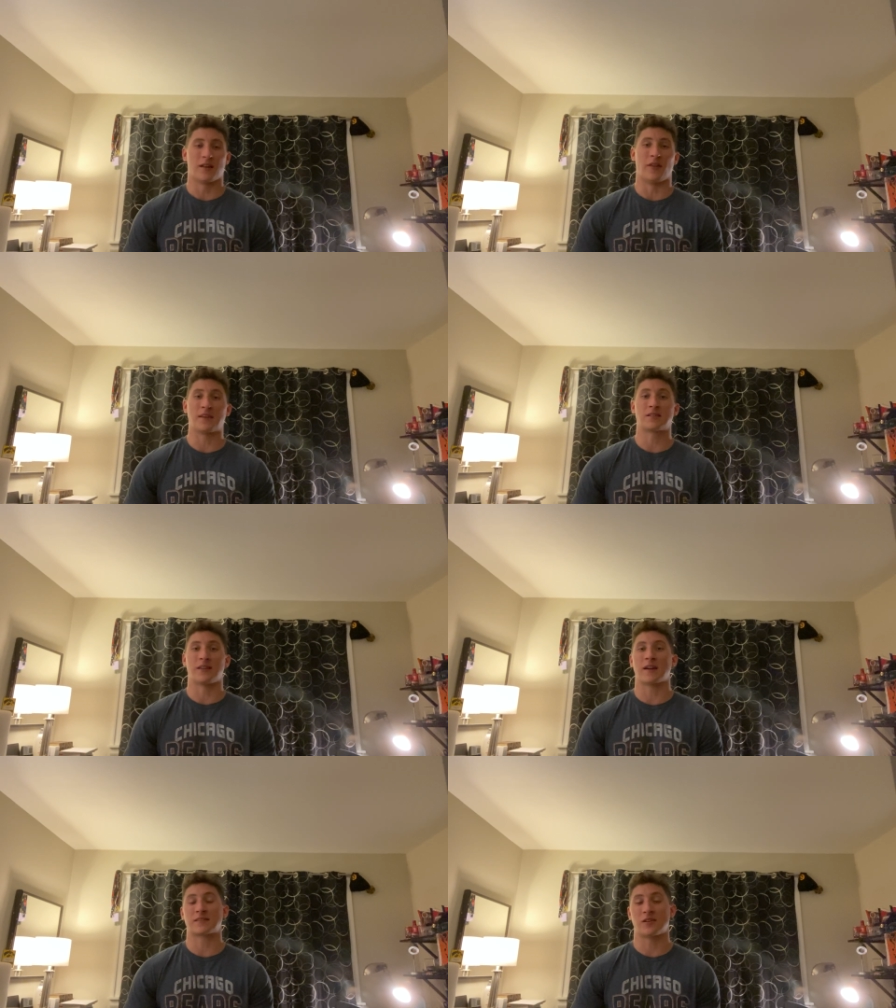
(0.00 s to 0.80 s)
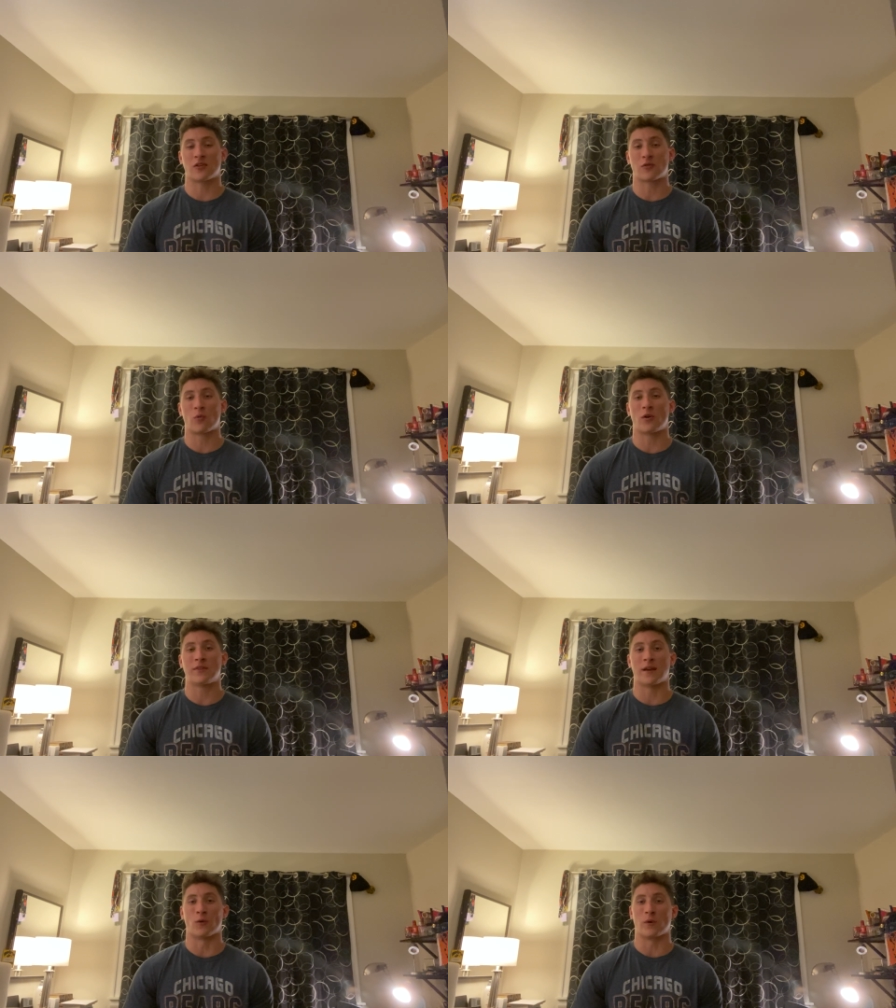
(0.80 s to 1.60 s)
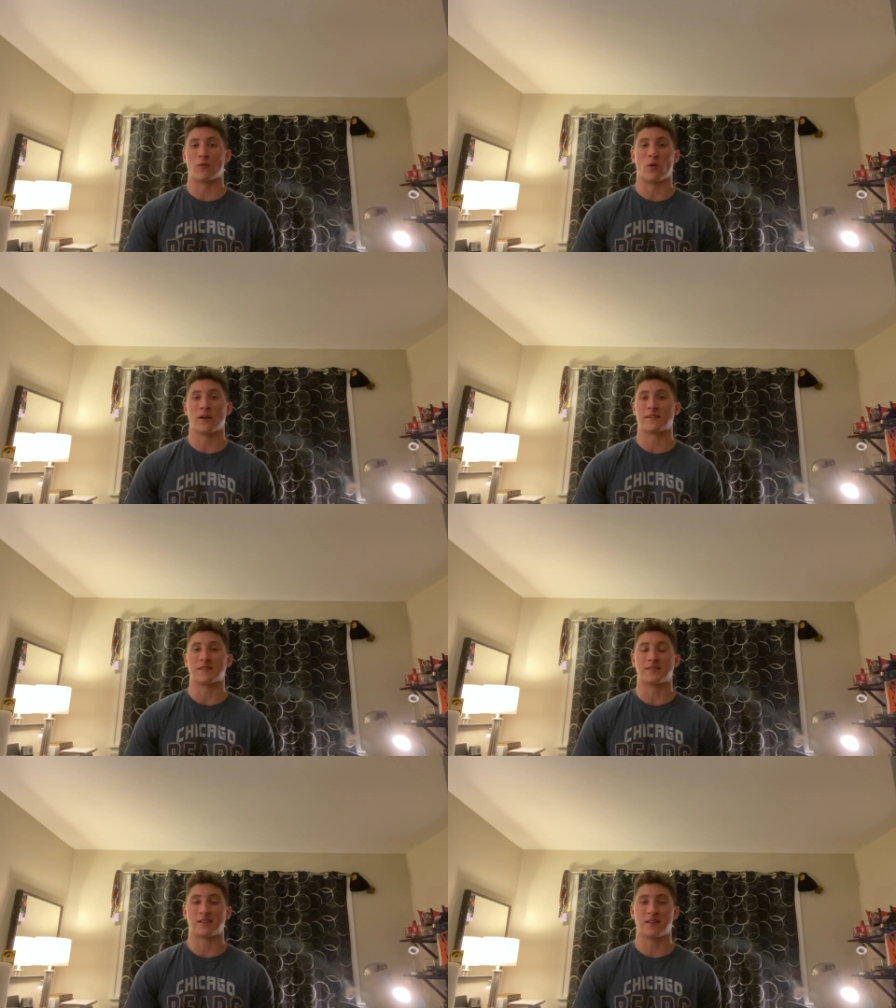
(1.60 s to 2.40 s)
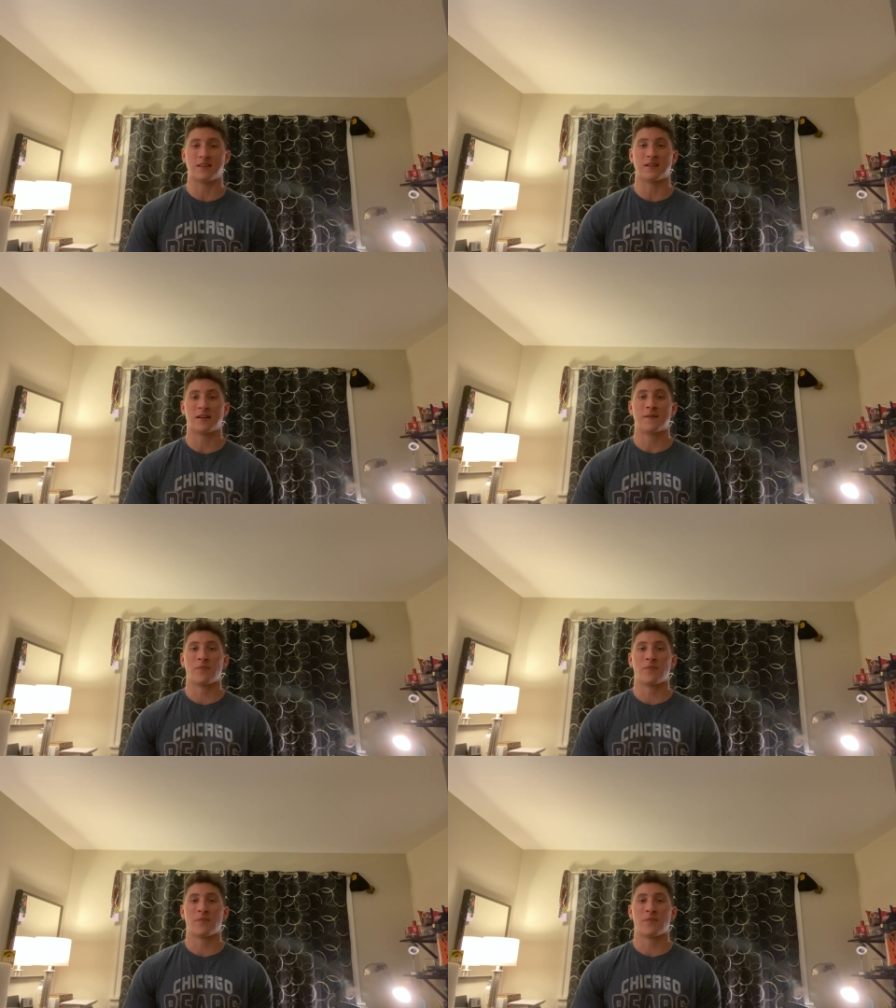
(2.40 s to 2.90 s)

That's another one that we wanted to see